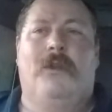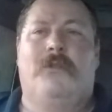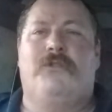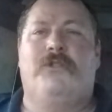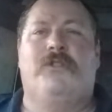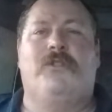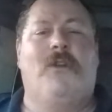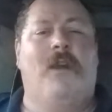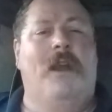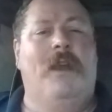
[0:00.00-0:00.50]

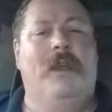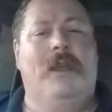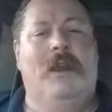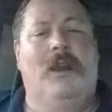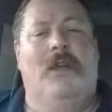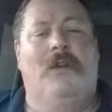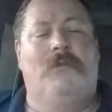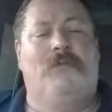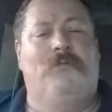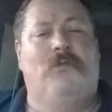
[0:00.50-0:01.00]
Just trying to
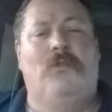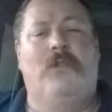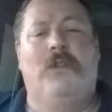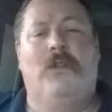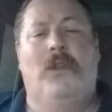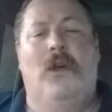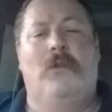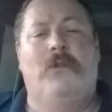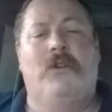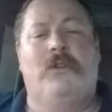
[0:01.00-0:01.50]
get a fully
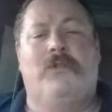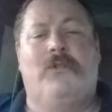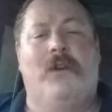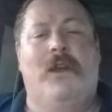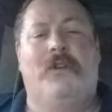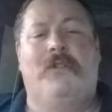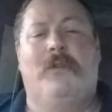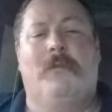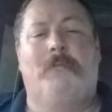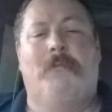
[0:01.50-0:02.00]
loaded
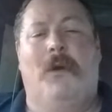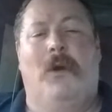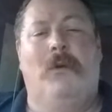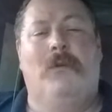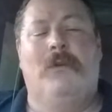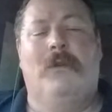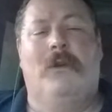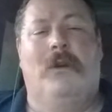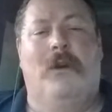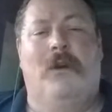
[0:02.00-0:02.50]
treasure
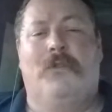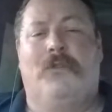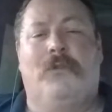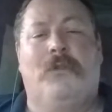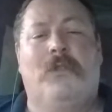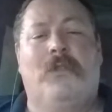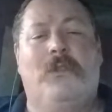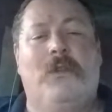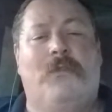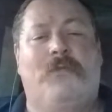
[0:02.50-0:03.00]
boat or
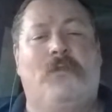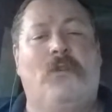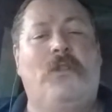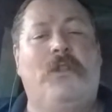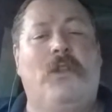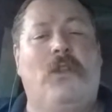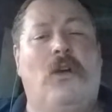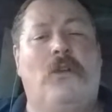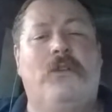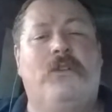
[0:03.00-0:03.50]
a
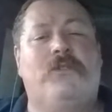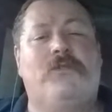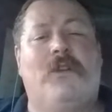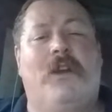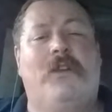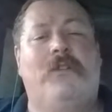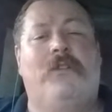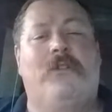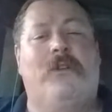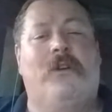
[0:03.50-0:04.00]
fully loaded
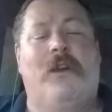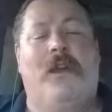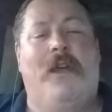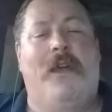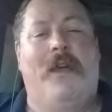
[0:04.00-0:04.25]
treasure